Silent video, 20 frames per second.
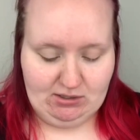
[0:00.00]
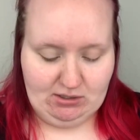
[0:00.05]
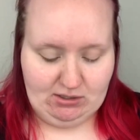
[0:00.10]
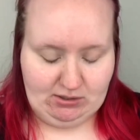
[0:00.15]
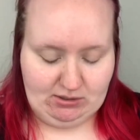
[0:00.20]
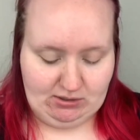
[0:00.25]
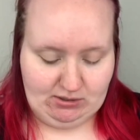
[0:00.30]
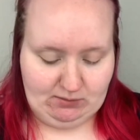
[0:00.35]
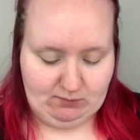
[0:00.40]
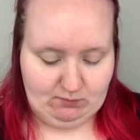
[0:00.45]

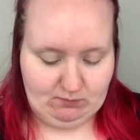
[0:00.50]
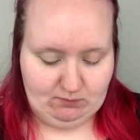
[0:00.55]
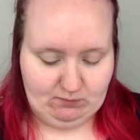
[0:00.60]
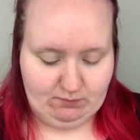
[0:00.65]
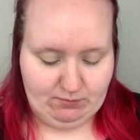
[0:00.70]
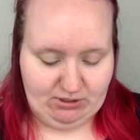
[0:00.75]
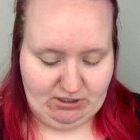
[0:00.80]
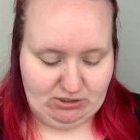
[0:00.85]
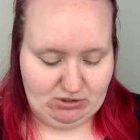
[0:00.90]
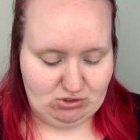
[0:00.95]

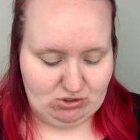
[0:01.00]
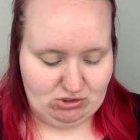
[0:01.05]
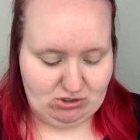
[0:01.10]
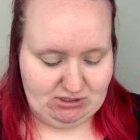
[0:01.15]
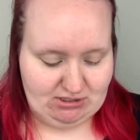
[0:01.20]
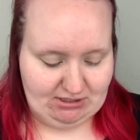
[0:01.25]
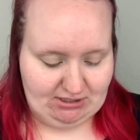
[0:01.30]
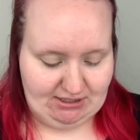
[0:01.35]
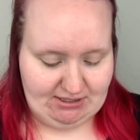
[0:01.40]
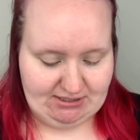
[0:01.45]
But it's
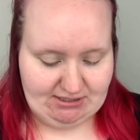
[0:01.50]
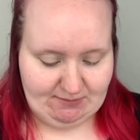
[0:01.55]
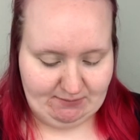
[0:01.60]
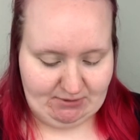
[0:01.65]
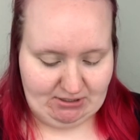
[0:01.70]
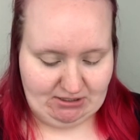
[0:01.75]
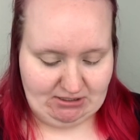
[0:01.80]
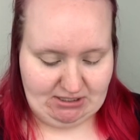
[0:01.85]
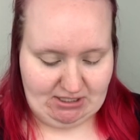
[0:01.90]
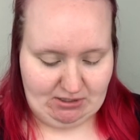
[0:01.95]
just to lay
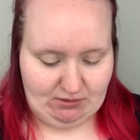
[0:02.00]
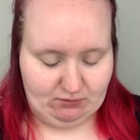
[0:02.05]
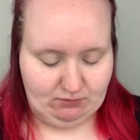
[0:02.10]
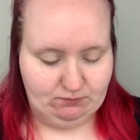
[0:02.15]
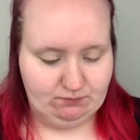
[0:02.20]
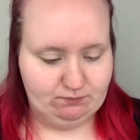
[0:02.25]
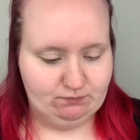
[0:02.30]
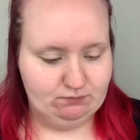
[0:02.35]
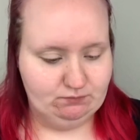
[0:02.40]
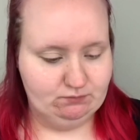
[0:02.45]
something
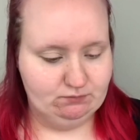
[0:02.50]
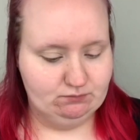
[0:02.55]
down.